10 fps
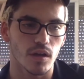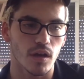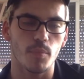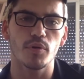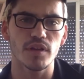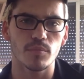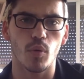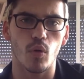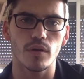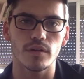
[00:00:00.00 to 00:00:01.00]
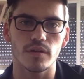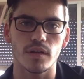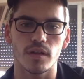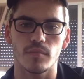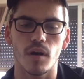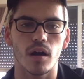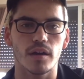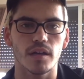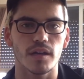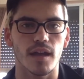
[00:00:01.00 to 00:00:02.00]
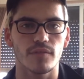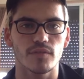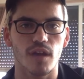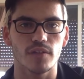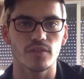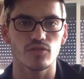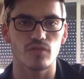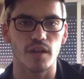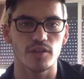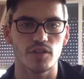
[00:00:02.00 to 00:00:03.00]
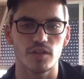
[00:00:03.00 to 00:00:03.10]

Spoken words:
a pretty important marketing and advertising strategy,